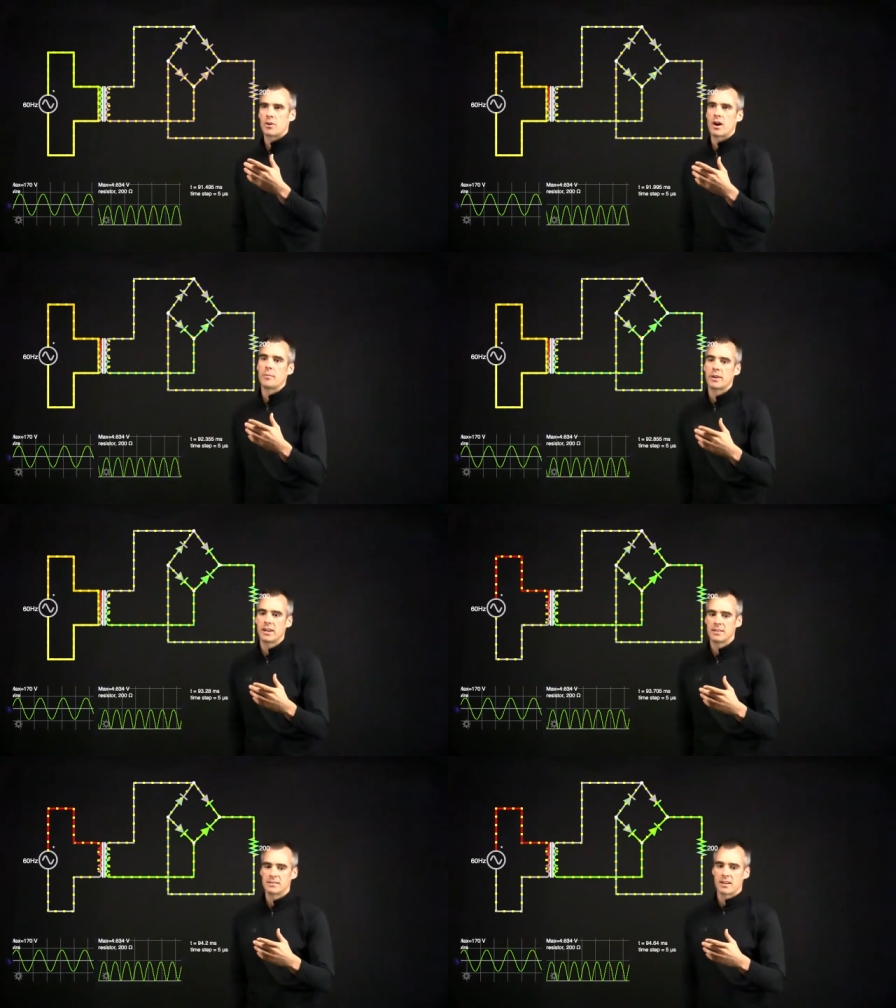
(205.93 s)

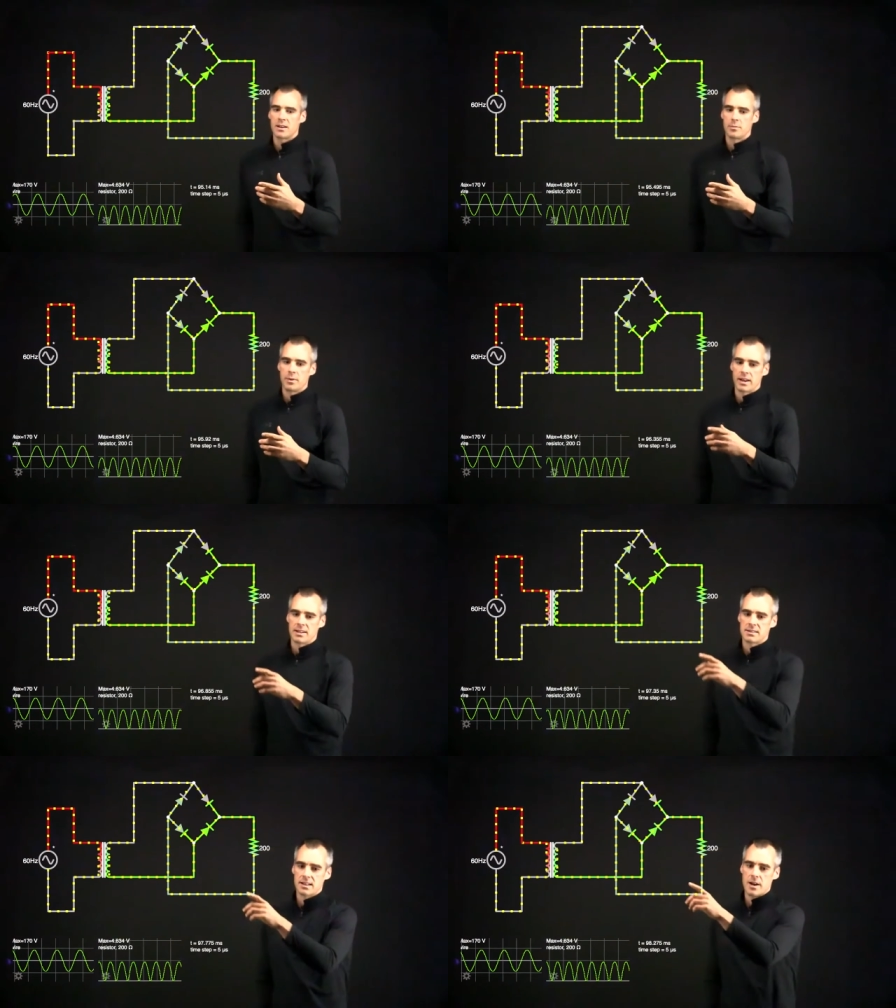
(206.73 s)
complicated setup, and it's
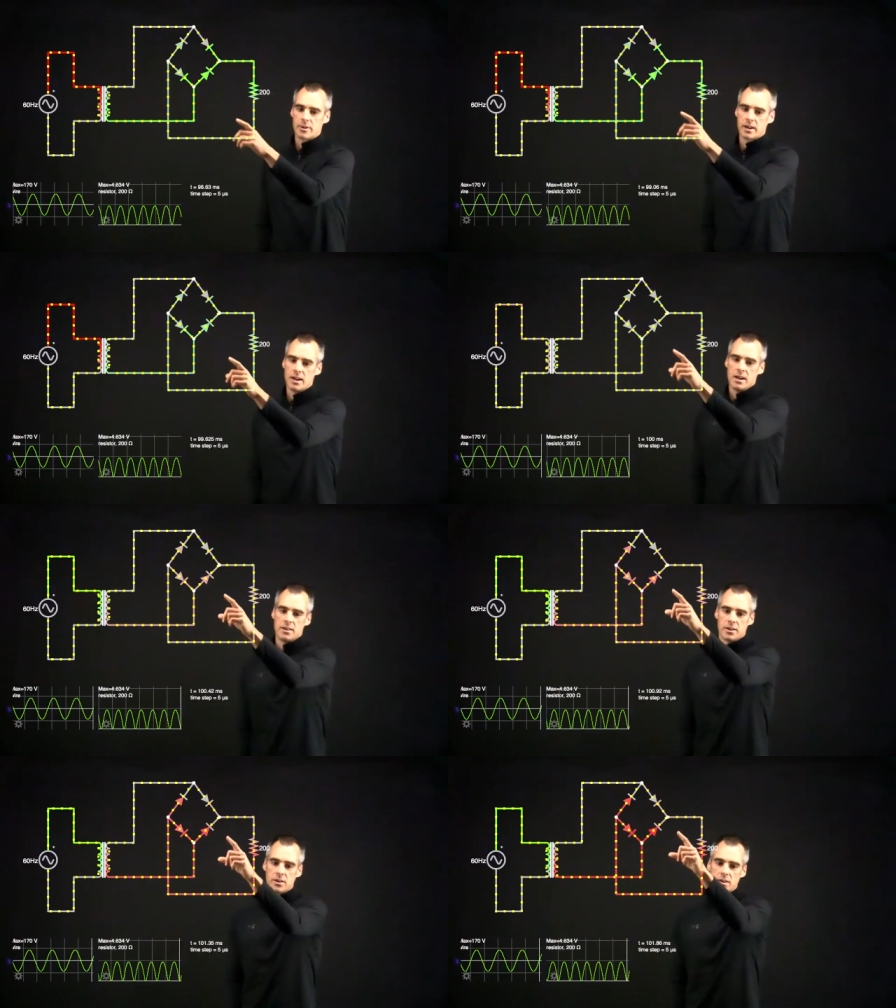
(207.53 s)
allowing the
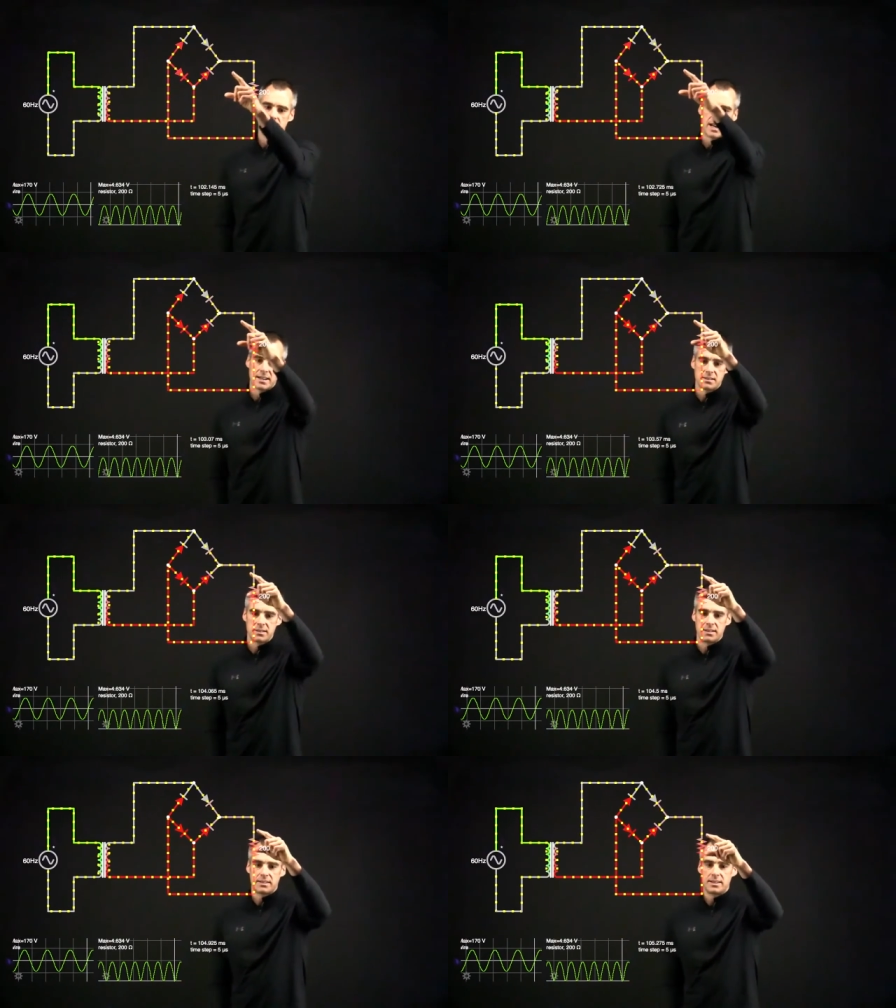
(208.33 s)
current to
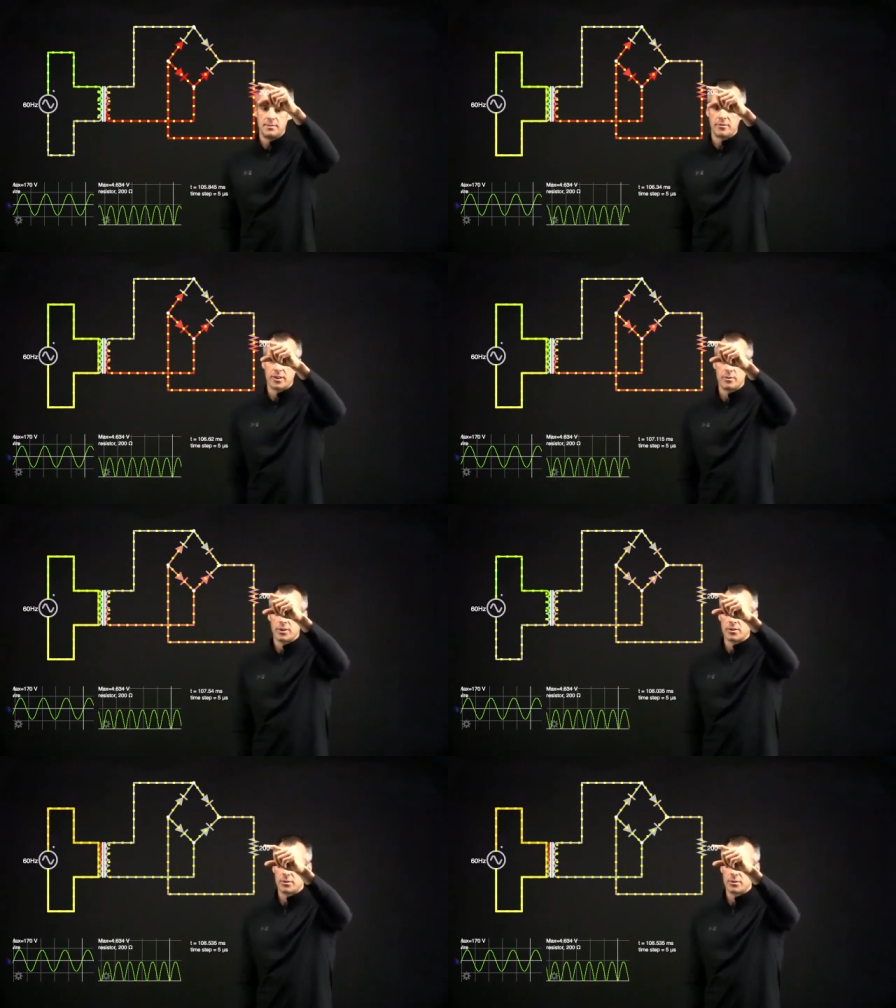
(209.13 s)
actually keep flowing through